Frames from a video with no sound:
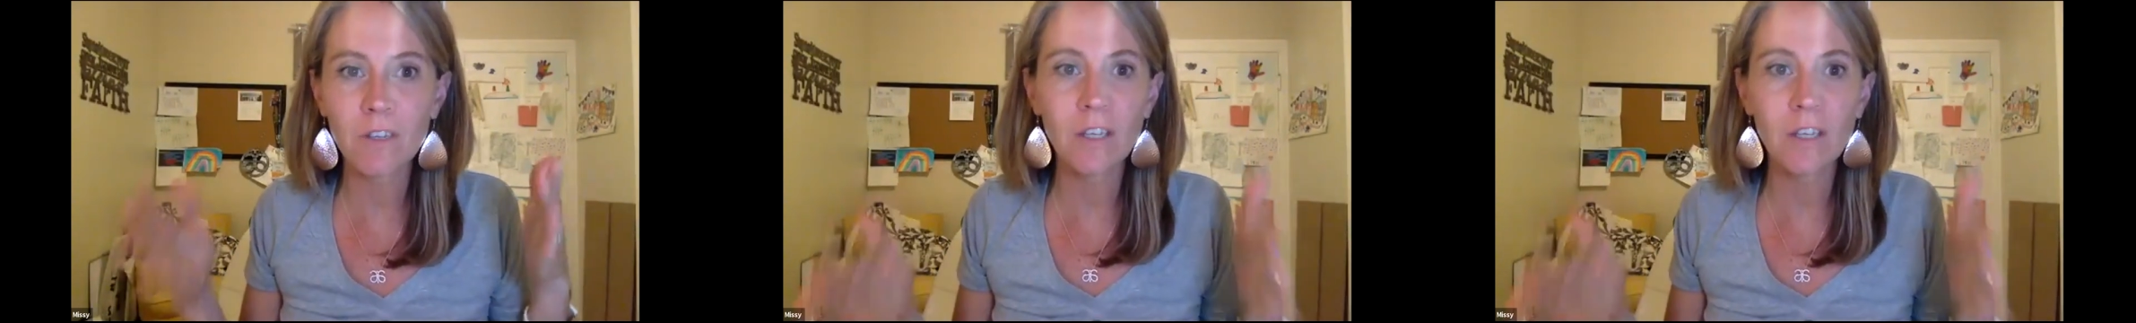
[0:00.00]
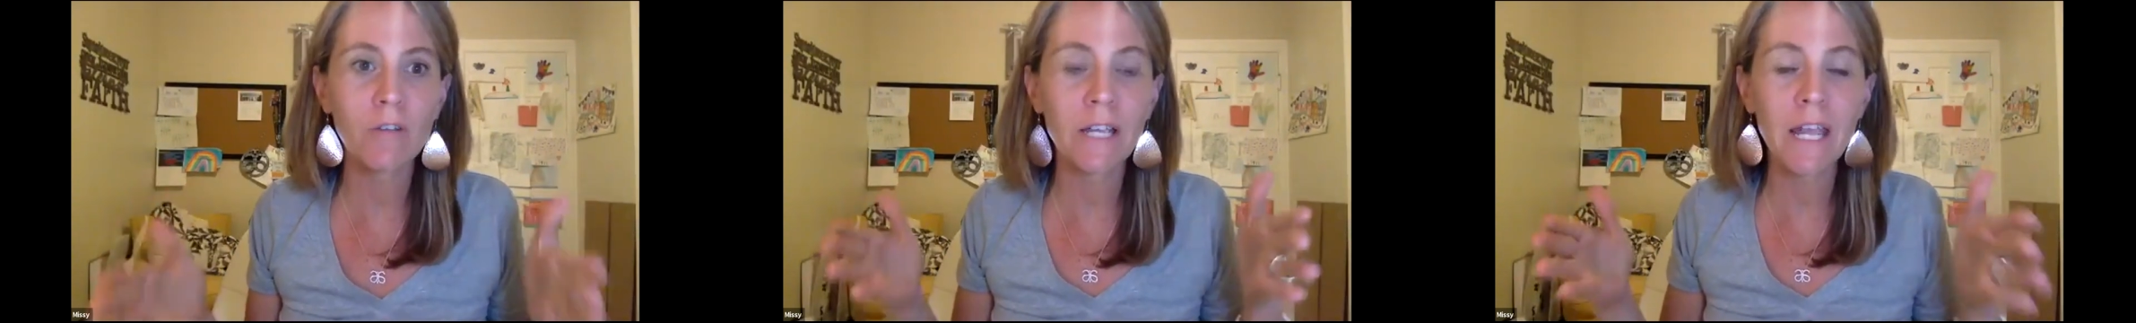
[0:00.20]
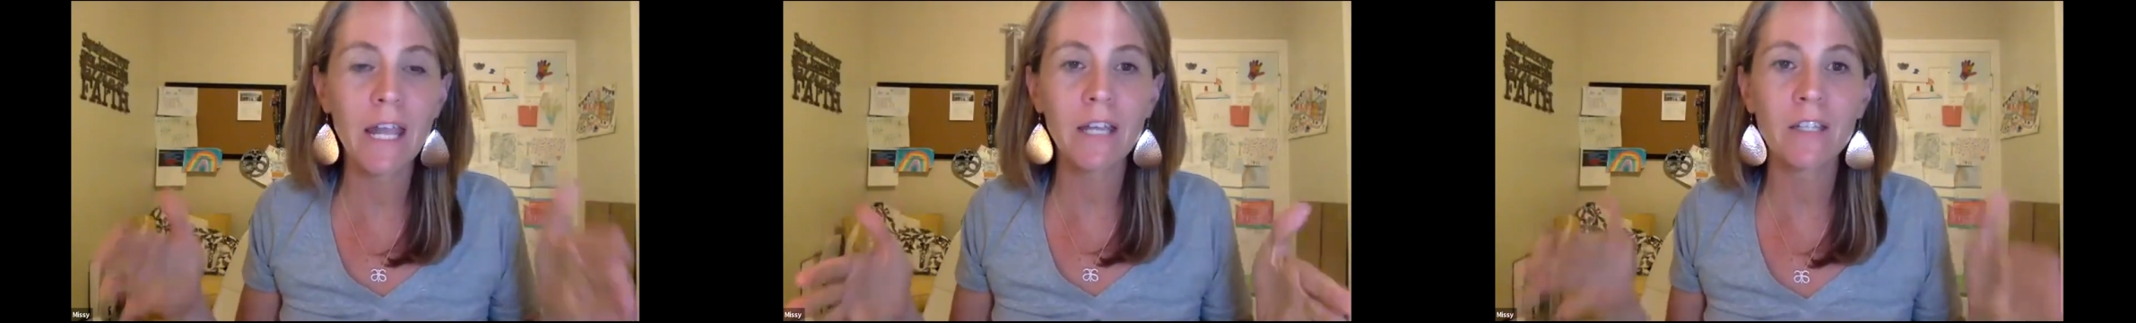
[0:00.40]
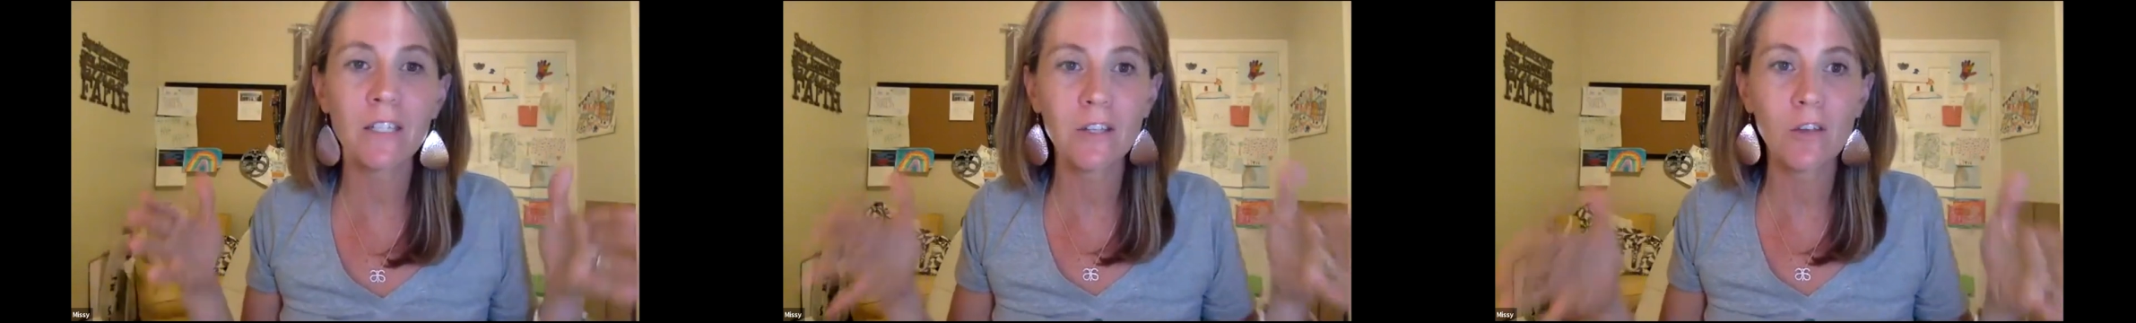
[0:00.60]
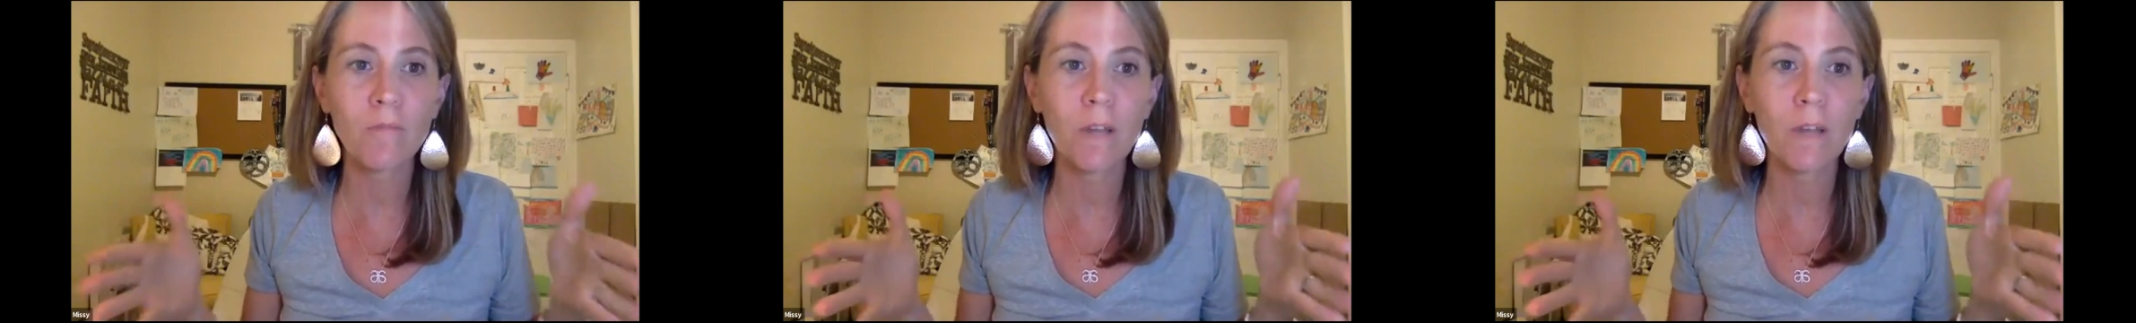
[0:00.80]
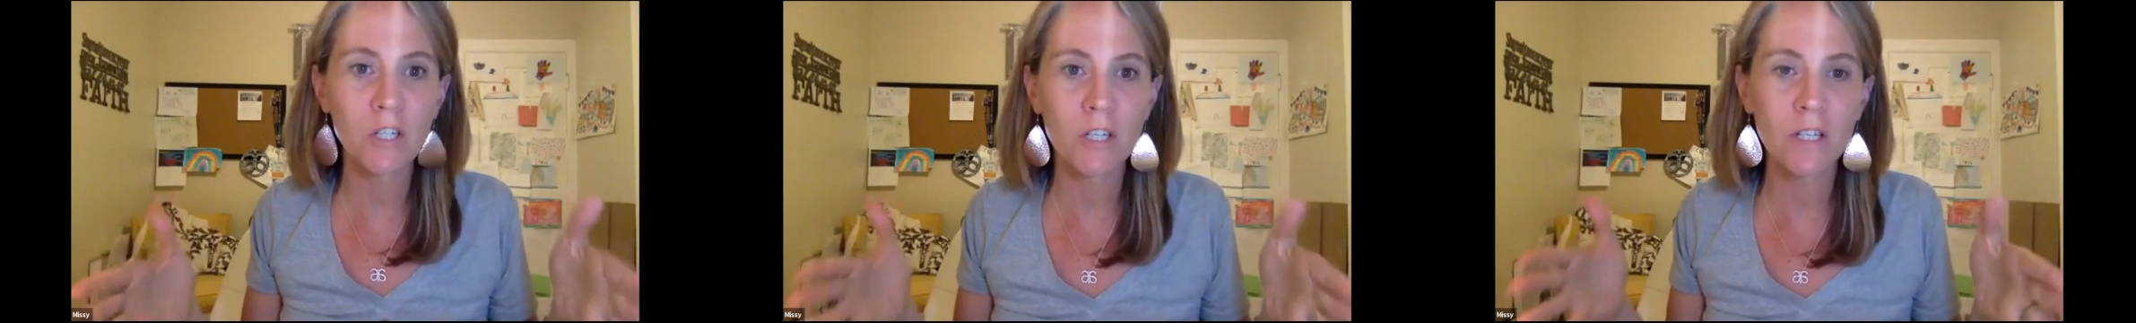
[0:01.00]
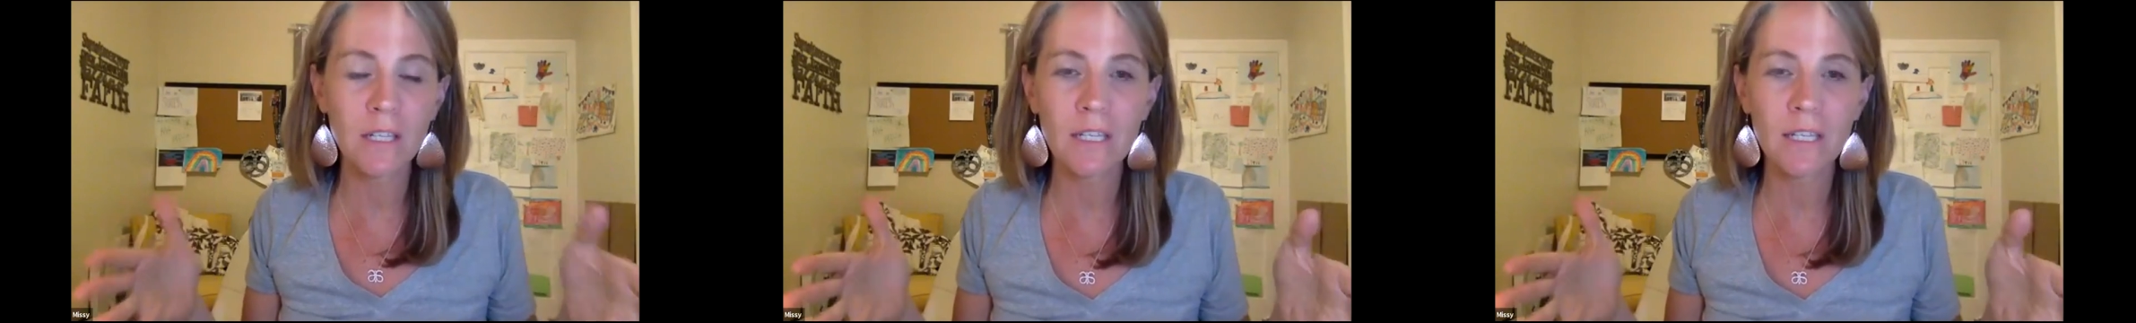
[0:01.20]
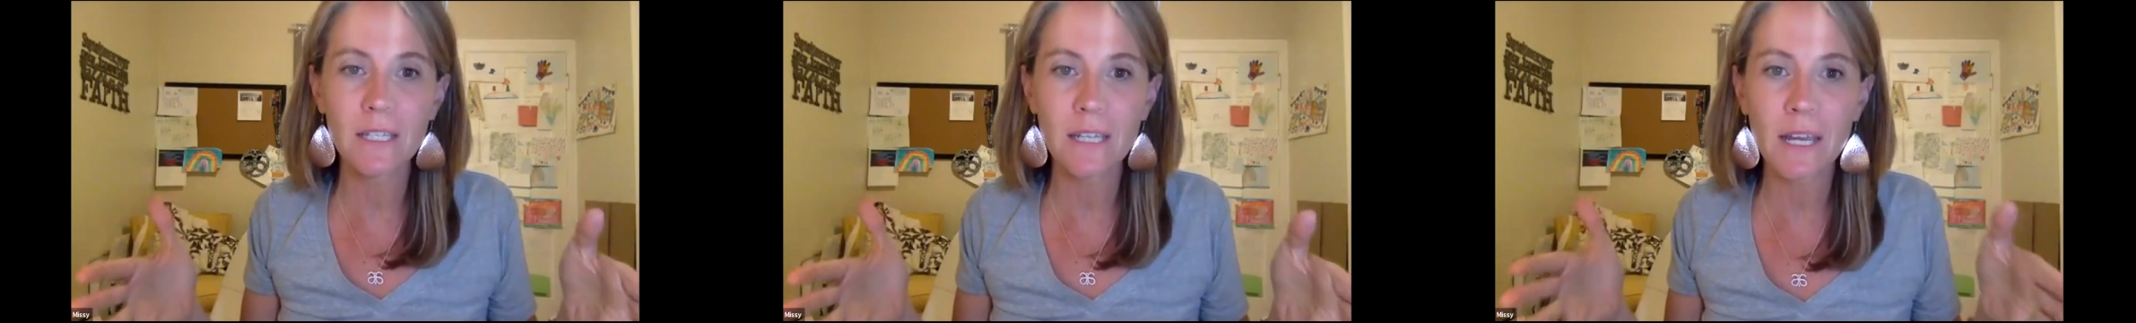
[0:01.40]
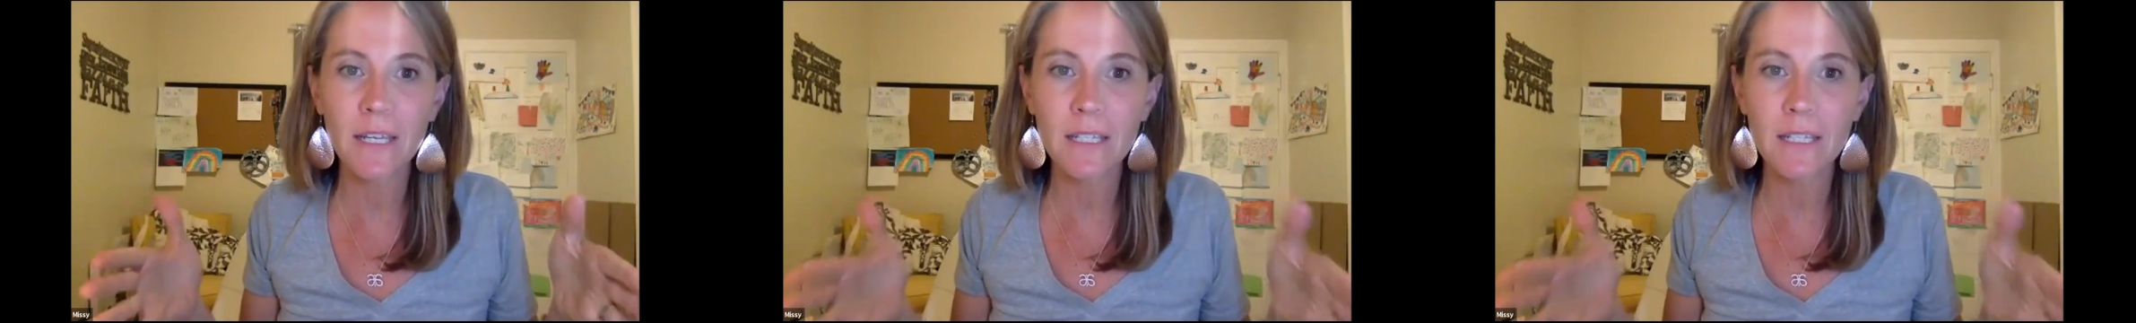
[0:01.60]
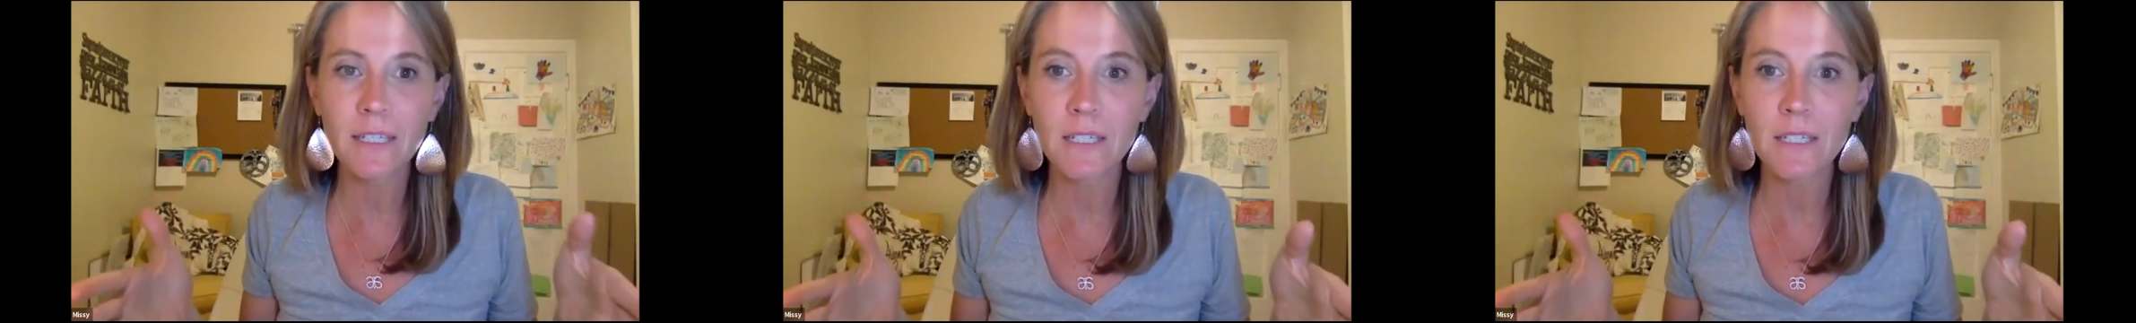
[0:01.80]
create so much in these
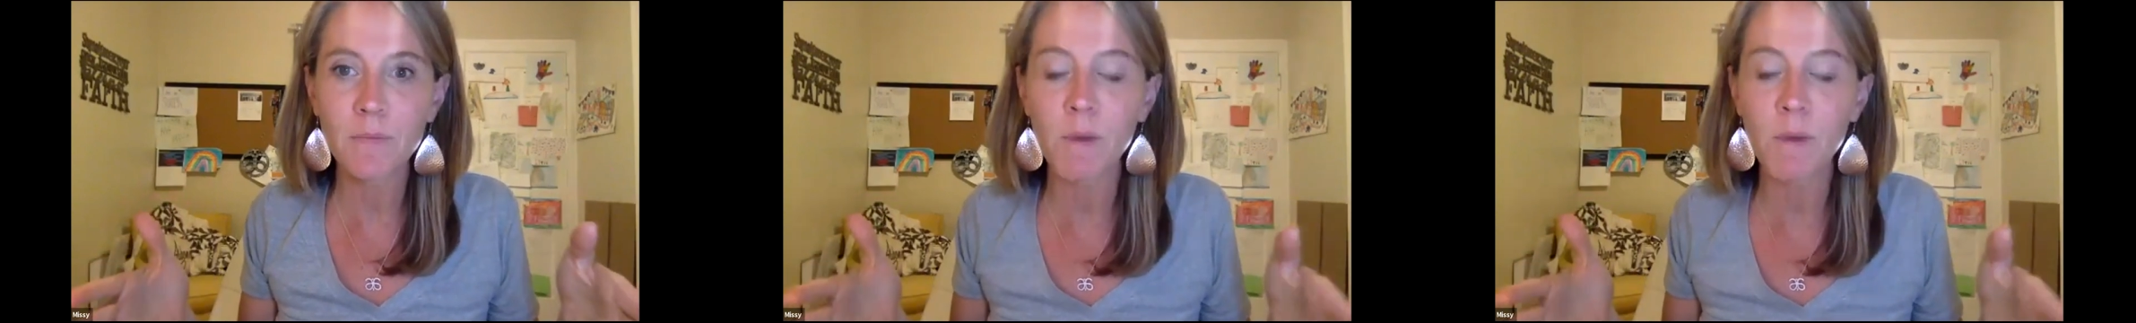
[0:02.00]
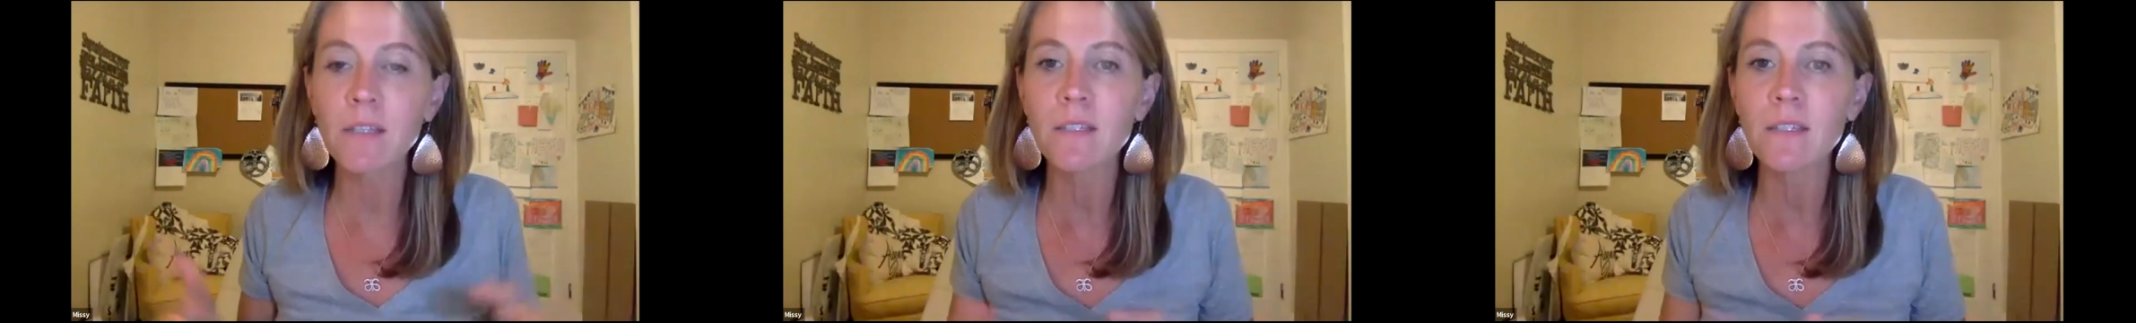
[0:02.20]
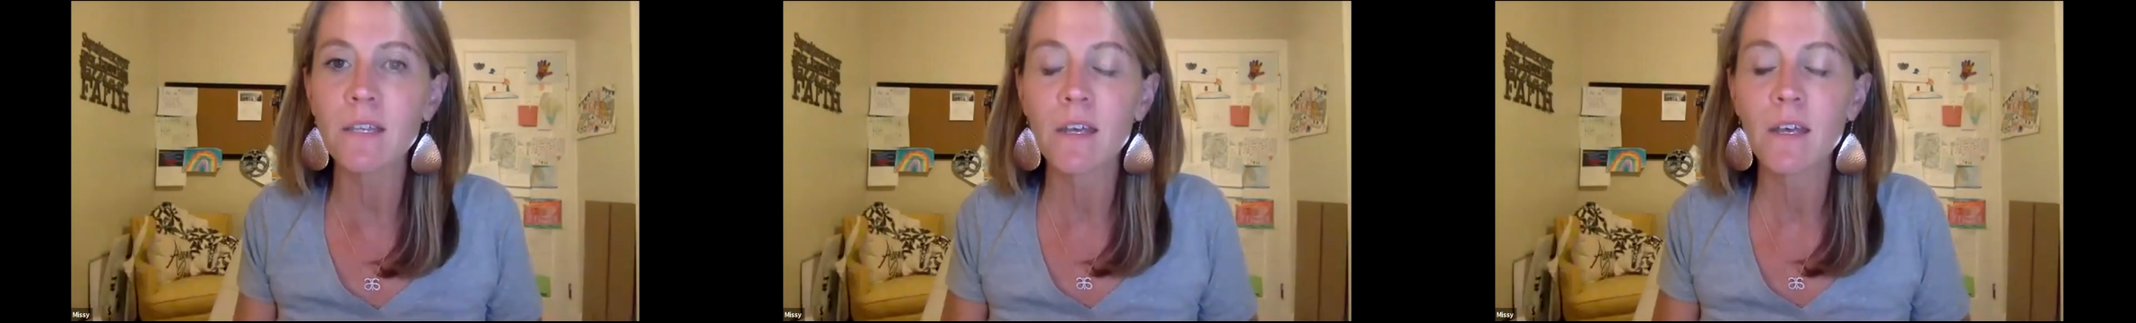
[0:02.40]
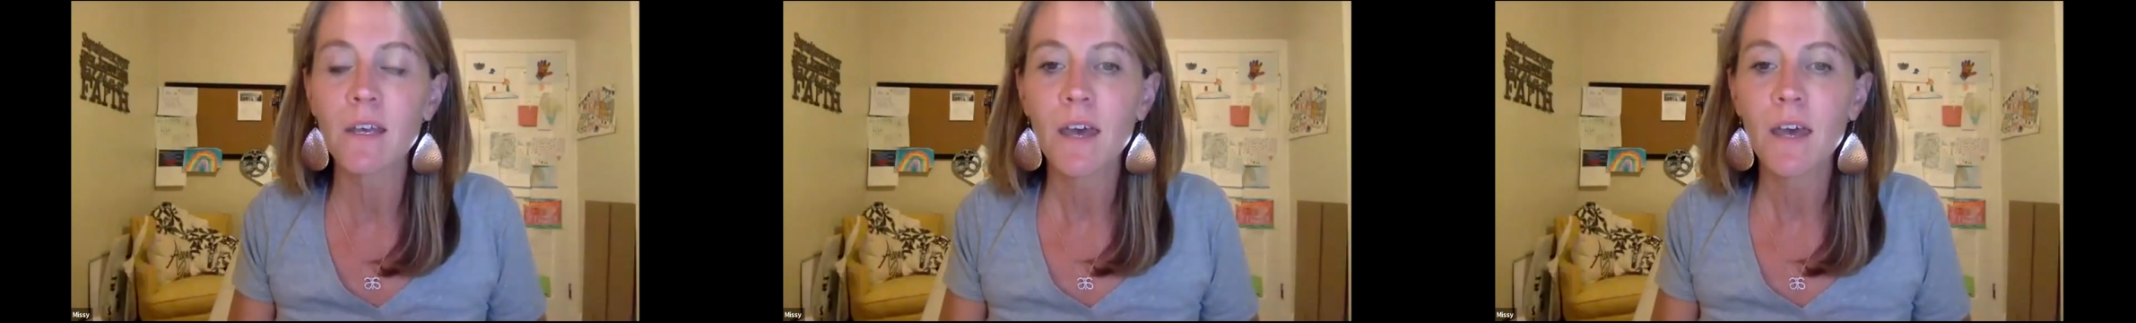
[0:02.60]
next 6 months.